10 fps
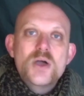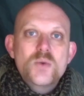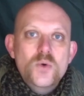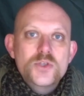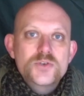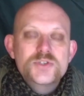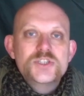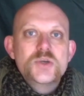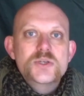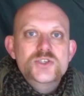What you can
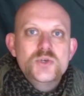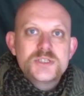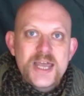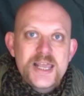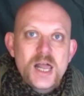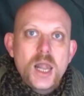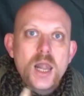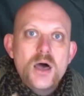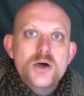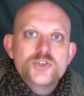do is you can take a
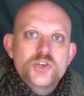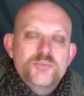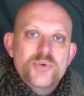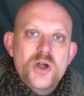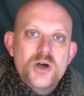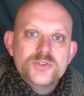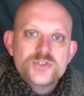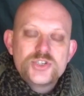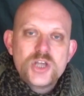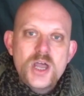larger
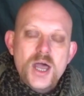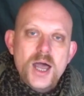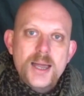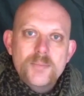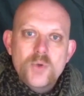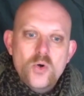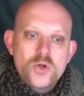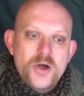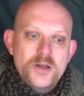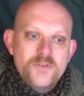branch or
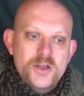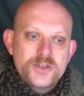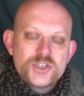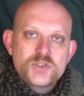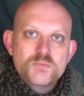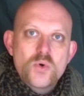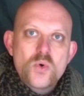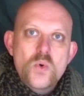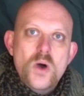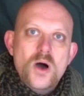kind of like a
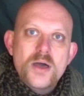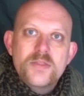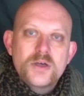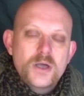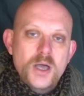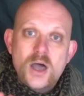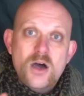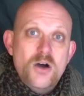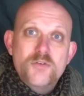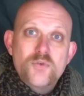small either
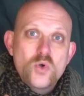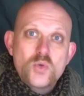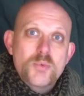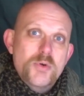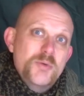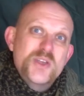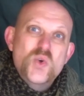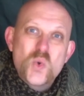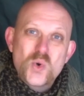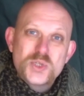half or probably
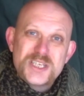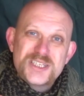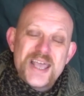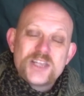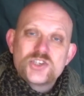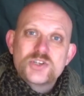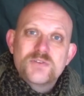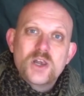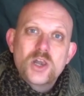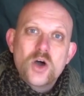quarter section of
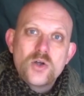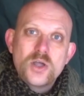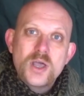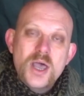a log,